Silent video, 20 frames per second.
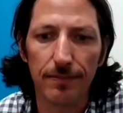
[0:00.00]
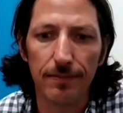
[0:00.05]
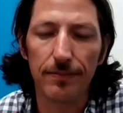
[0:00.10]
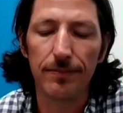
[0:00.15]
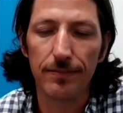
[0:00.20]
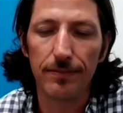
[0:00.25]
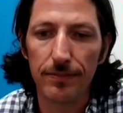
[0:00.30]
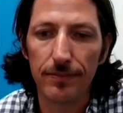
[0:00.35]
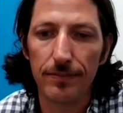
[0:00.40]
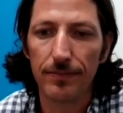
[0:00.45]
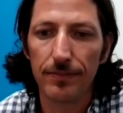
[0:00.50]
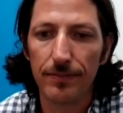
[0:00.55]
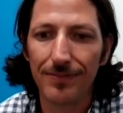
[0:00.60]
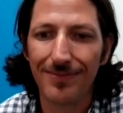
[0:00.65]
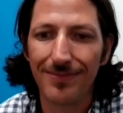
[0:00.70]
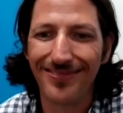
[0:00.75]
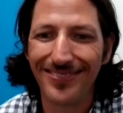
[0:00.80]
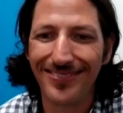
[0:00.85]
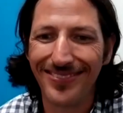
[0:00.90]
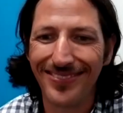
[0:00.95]
And
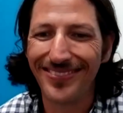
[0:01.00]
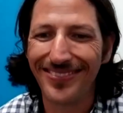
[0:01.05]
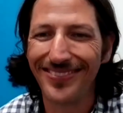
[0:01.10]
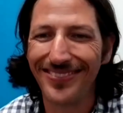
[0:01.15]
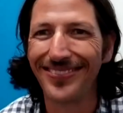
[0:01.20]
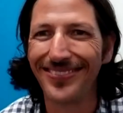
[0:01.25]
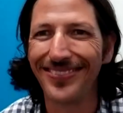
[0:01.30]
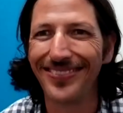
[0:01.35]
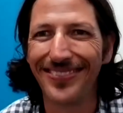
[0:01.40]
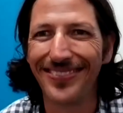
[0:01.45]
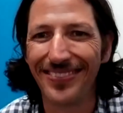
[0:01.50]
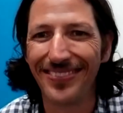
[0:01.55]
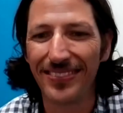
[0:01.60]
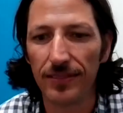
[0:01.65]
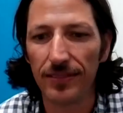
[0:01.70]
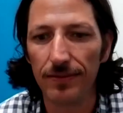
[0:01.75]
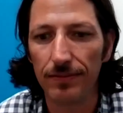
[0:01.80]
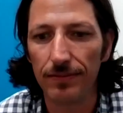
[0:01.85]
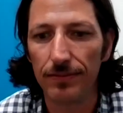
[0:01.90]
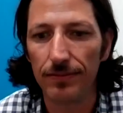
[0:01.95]
I always wonder, how
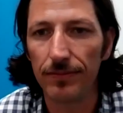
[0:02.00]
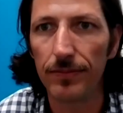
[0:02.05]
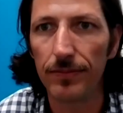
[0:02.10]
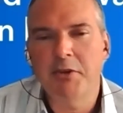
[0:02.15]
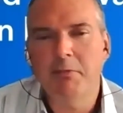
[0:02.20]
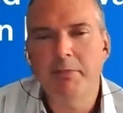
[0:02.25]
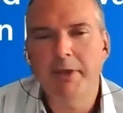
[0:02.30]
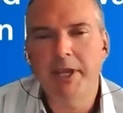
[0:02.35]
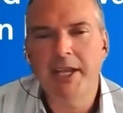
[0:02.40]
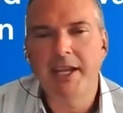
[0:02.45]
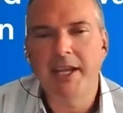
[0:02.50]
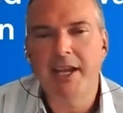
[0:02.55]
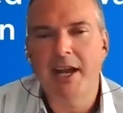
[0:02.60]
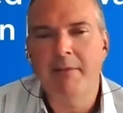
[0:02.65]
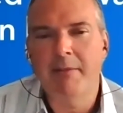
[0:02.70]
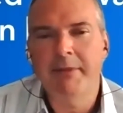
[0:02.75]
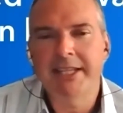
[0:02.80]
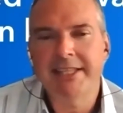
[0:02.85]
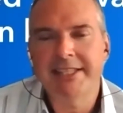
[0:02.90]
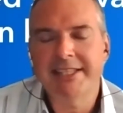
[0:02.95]
paperless you be?
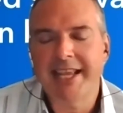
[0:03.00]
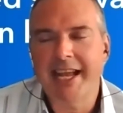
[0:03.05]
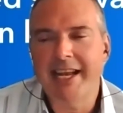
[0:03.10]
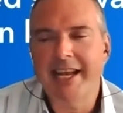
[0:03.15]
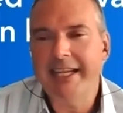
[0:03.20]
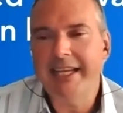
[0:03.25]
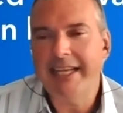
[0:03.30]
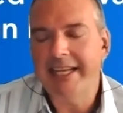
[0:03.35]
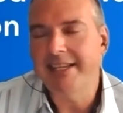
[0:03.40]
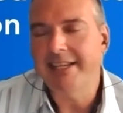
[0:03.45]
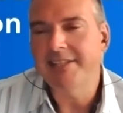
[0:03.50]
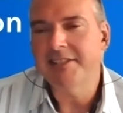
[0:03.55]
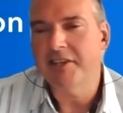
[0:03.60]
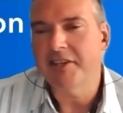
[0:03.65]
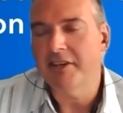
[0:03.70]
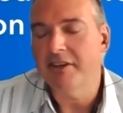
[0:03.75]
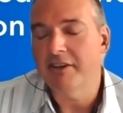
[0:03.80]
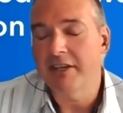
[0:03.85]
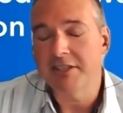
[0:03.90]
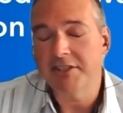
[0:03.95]
I mean, it's getting
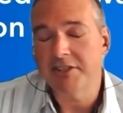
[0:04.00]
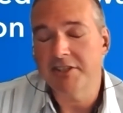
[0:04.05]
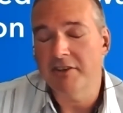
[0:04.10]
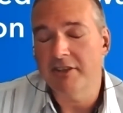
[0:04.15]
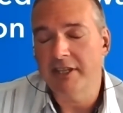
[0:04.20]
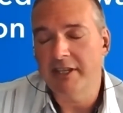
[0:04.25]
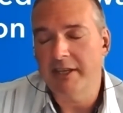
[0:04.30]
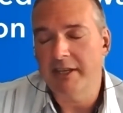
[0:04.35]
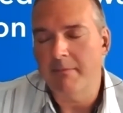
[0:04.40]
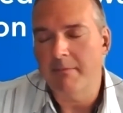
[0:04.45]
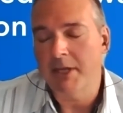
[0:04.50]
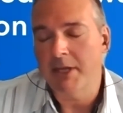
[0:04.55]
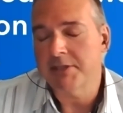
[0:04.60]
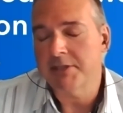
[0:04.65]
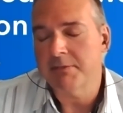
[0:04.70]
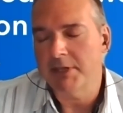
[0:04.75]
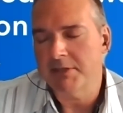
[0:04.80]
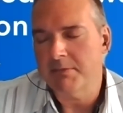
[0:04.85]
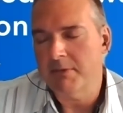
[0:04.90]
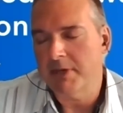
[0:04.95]
easier. It's certainly much,
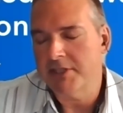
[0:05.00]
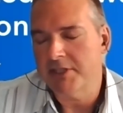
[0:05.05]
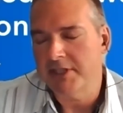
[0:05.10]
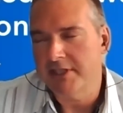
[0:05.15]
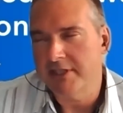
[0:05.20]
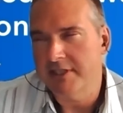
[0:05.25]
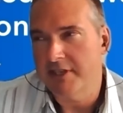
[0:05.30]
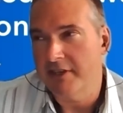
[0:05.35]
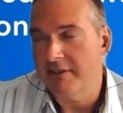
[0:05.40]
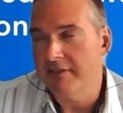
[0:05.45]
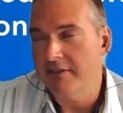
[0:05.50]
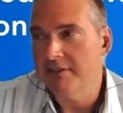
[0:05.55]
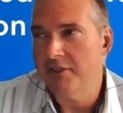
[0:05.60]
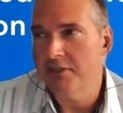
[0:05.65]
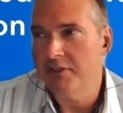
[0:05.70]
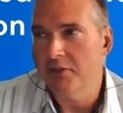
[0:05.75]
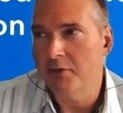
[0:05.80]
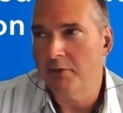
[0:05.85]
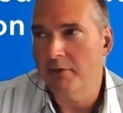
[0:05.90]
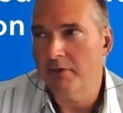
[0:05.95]
much, much easier
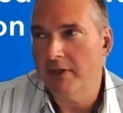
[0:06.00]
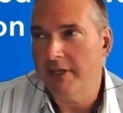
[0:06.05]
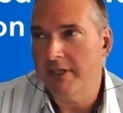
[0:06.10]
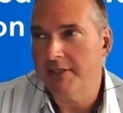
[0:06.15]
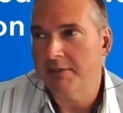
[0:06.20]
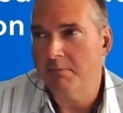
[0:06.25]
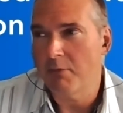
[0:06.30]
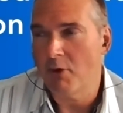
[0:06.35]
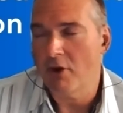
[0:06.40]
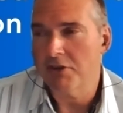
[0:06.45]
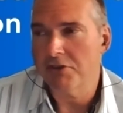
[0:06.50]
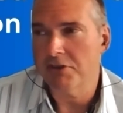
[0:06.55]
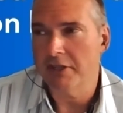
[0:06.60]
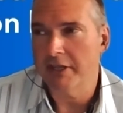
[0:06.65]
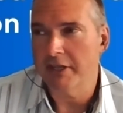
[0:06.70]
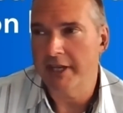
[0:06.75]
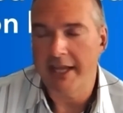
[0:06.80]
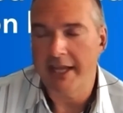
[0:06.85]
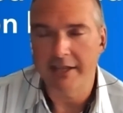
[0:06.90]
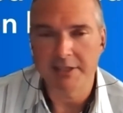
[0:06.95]
to do things
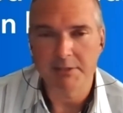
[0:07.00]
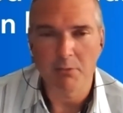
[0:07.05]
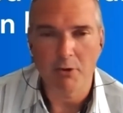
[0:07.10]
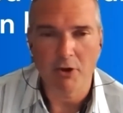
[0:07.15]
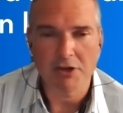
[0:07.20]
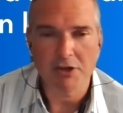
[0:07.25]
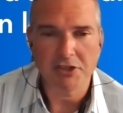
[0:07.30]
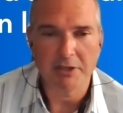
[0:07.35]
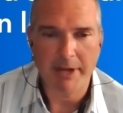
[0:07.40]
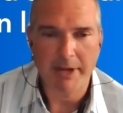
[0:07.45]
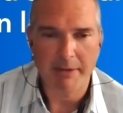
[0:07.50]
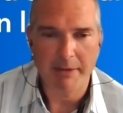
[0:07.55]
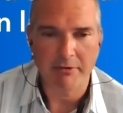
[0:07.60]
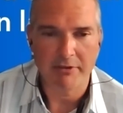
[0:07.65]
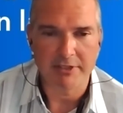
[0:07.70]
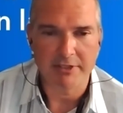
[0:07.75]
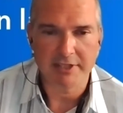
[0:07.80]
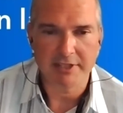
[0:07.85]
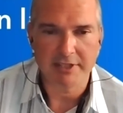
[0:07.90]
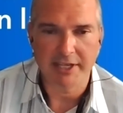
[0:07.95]
at least partially
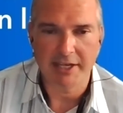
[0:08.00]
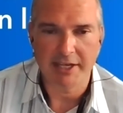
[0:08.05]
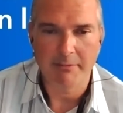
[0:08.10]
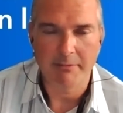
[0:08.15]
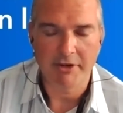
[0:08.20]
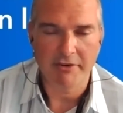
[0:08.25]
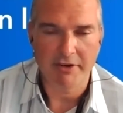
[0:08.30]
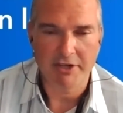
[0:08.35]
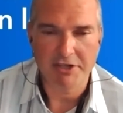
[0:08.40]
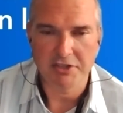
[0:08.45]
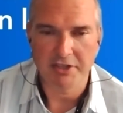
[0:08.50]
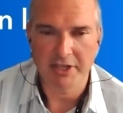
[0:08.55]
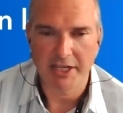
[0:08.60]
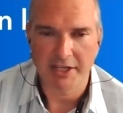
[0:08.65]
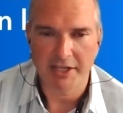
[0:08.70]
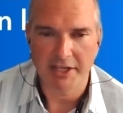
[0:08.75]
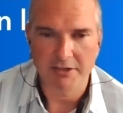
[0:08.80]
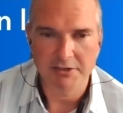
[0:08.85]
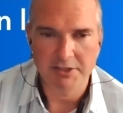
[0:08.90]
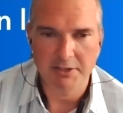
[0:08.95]
paperlessly in immigration than
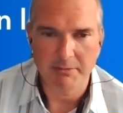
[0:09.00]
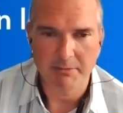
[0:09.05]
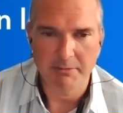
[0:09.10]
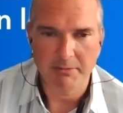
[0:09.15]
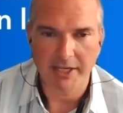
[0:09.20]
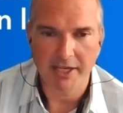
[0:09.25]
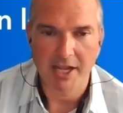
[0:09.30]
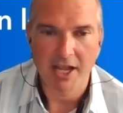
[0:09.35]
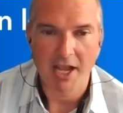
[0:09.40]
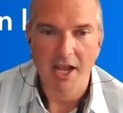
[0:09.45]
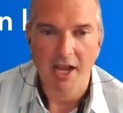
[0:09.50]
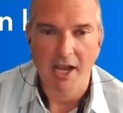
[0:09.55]
it used to be.